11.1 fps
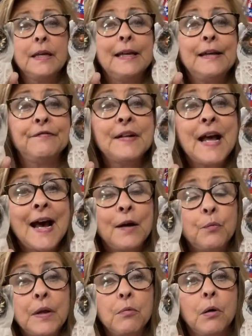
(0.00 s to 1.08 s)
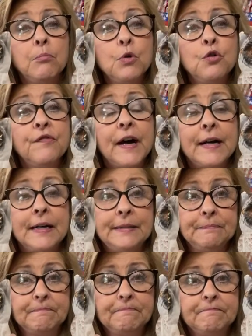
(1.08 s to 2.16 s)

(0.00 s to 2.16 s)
If not, we will move on.